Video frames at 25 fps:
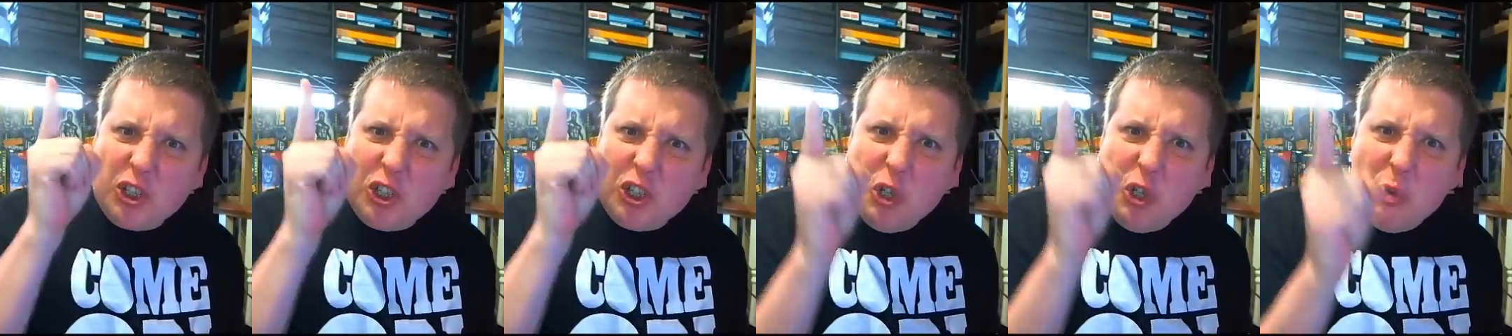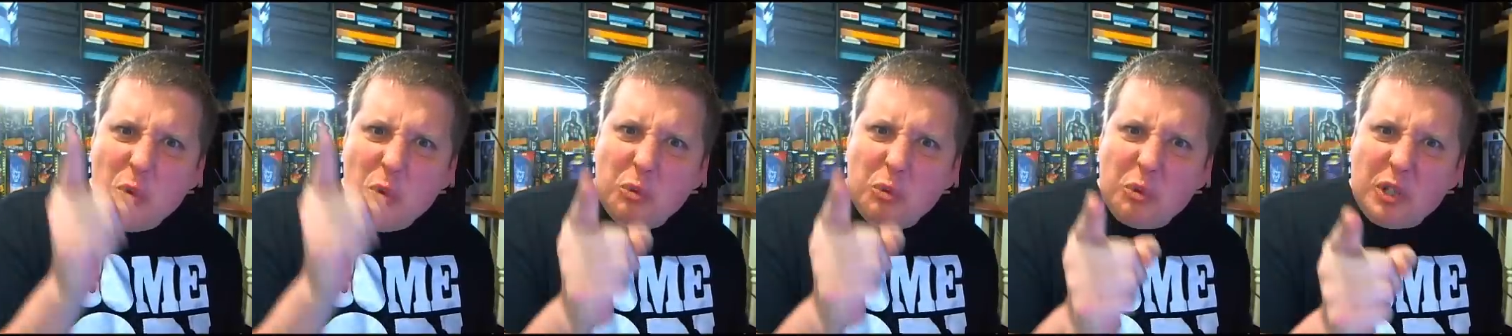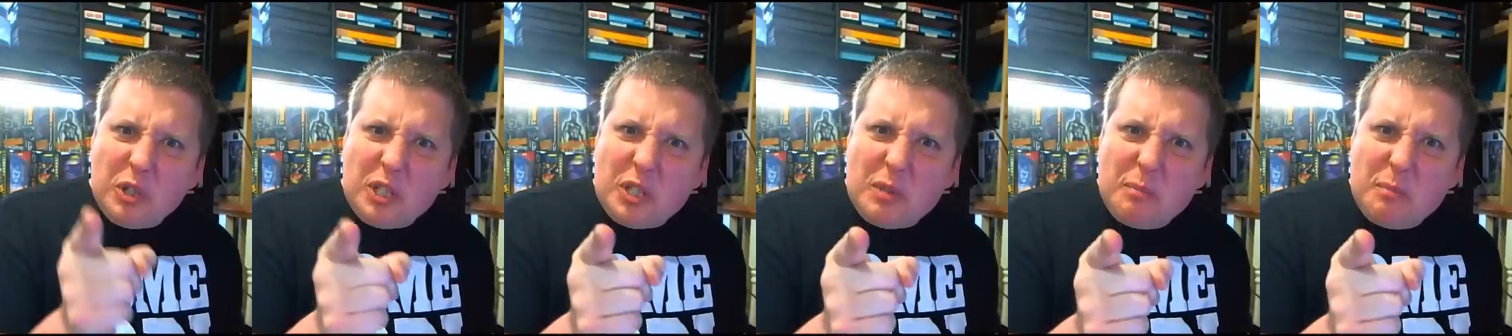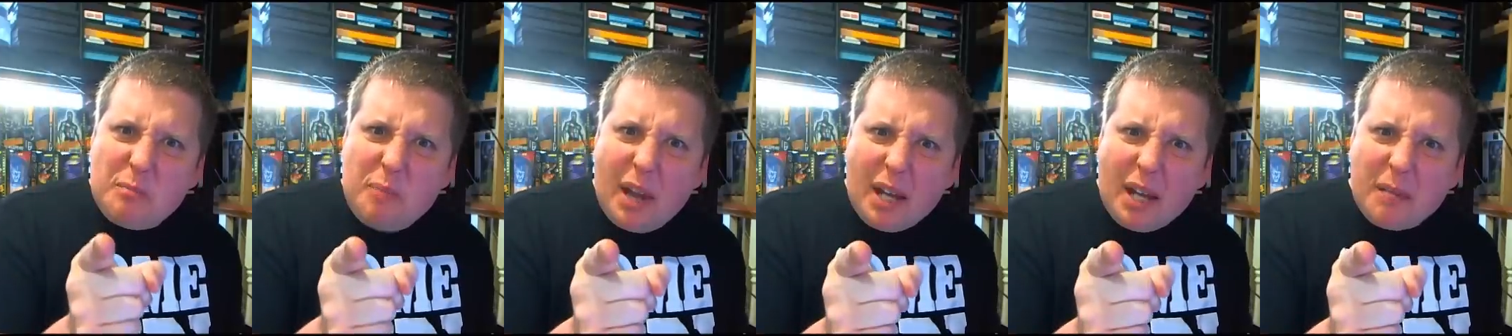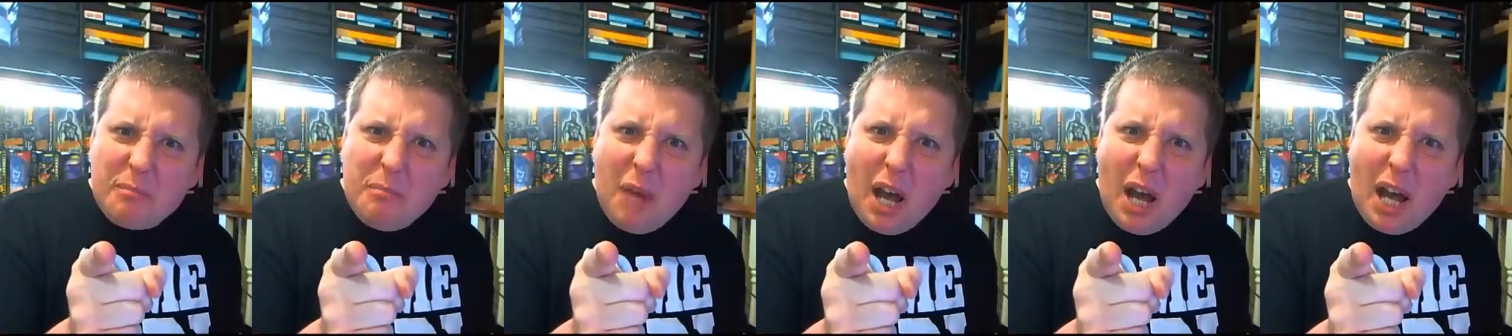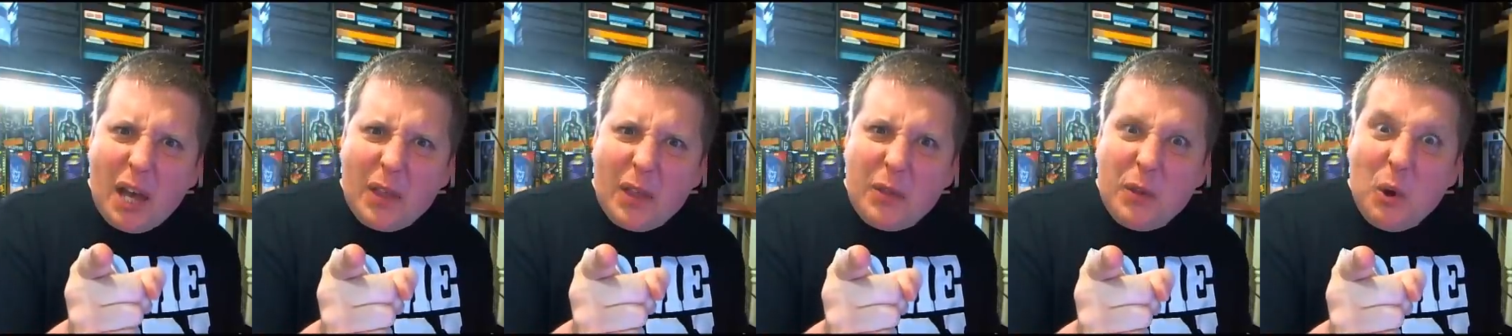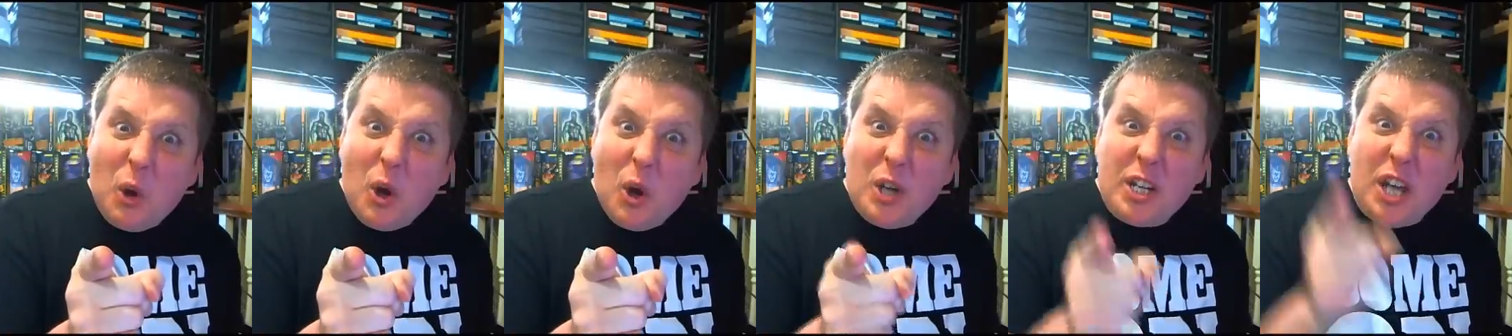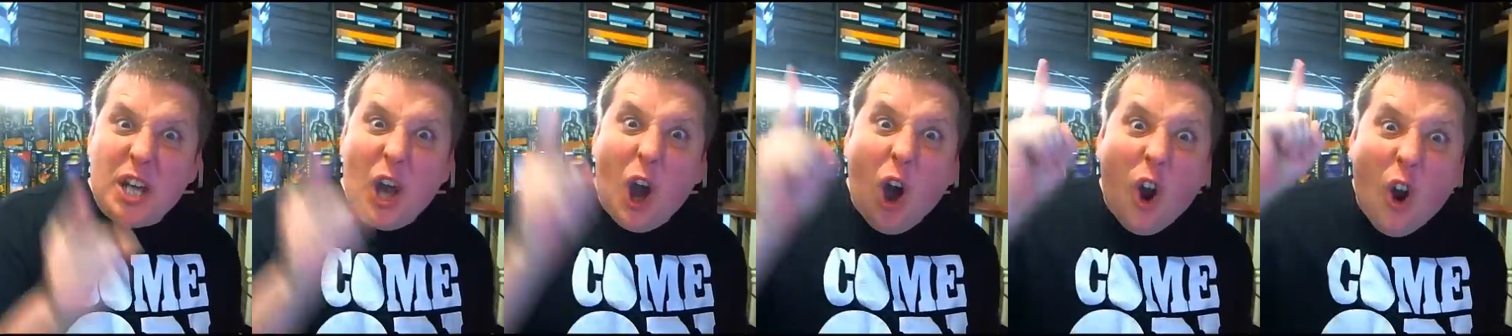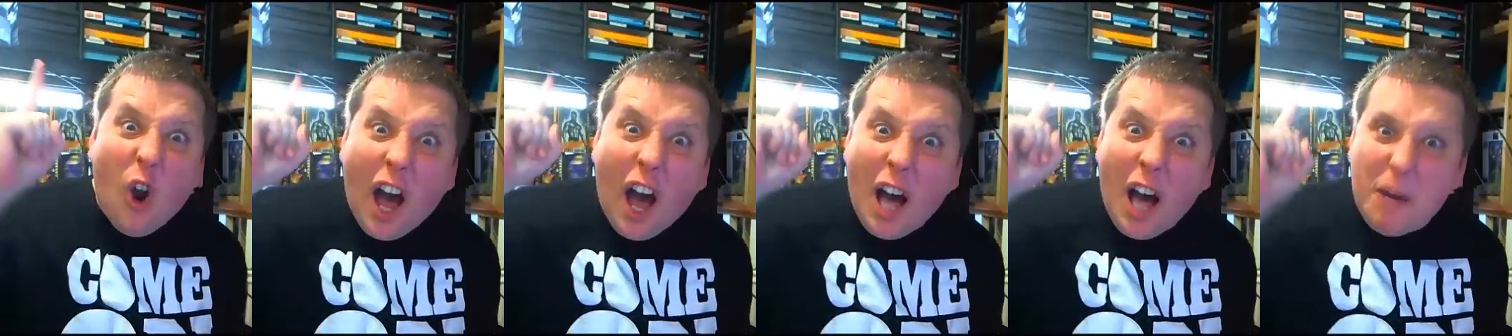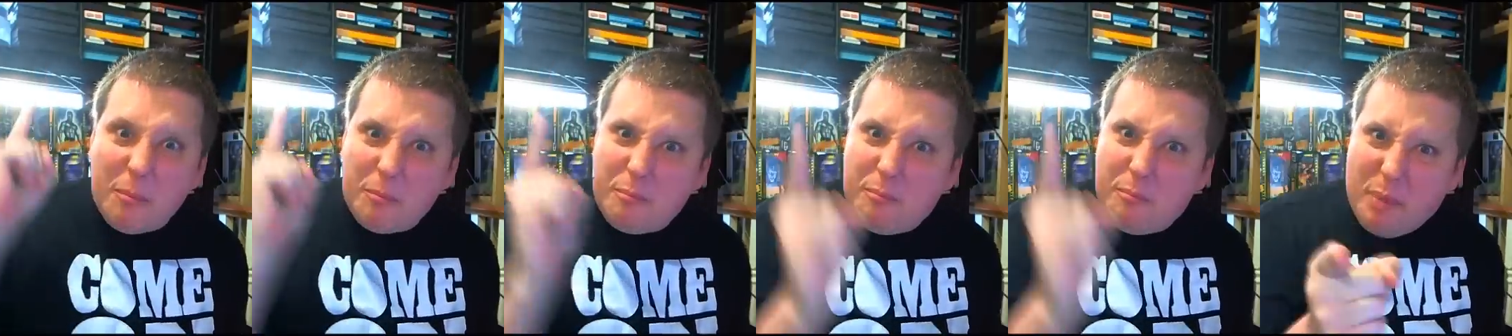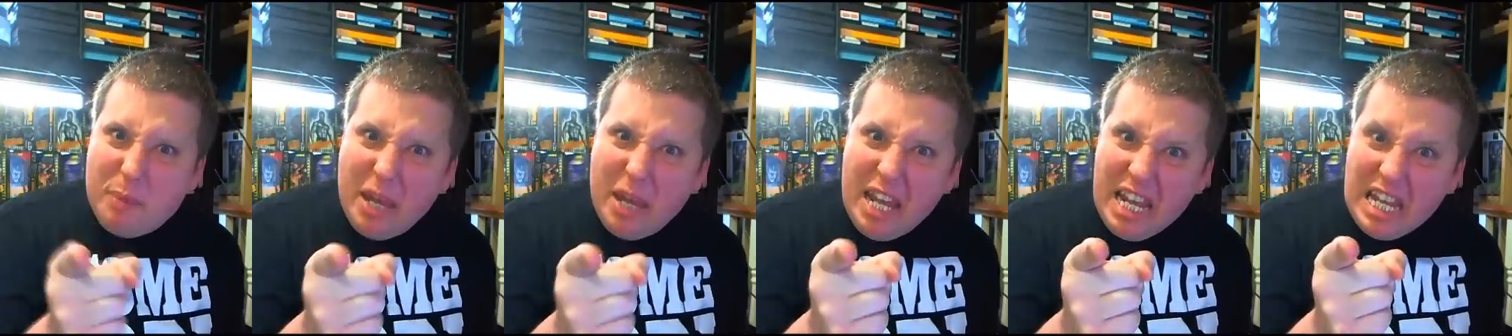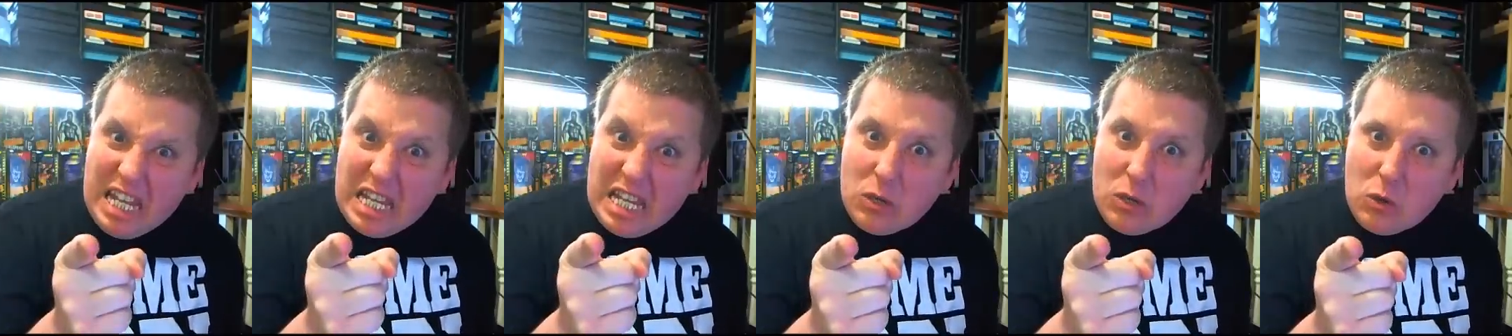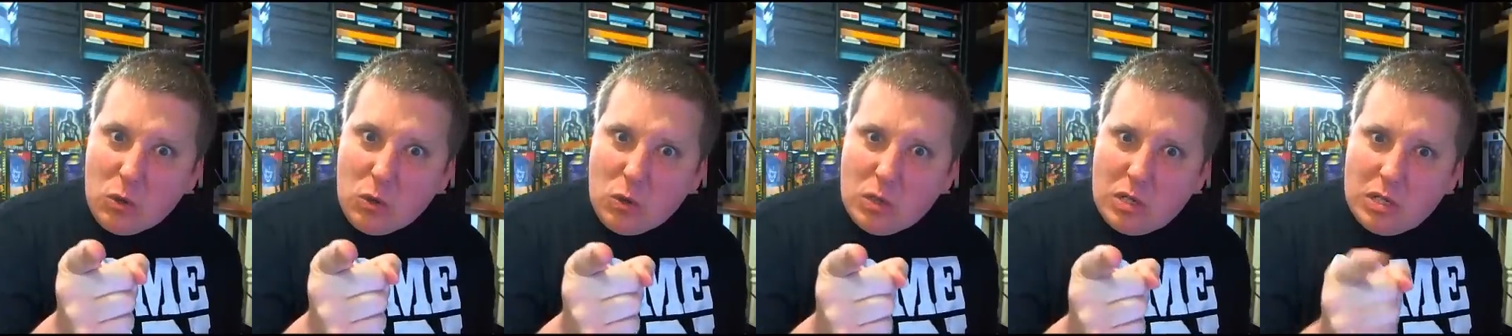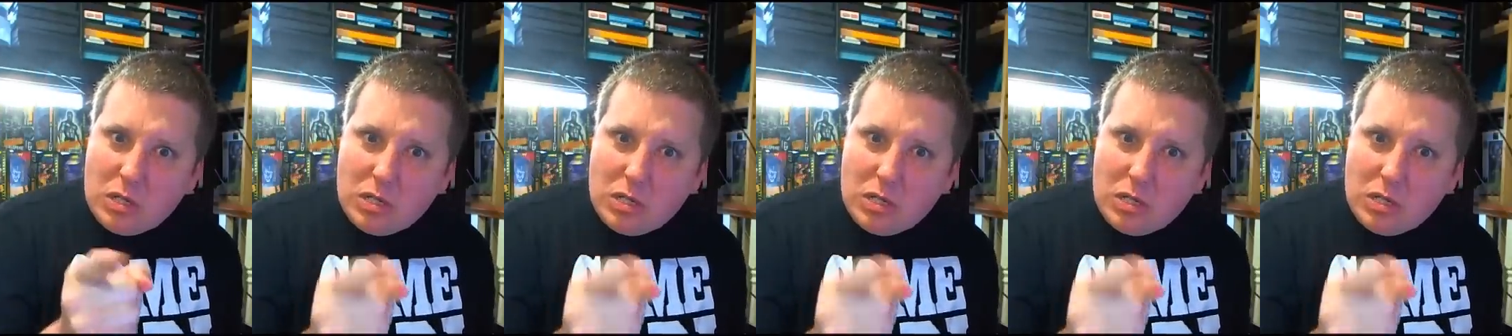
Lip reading: You will respect my authority or I'll beat you.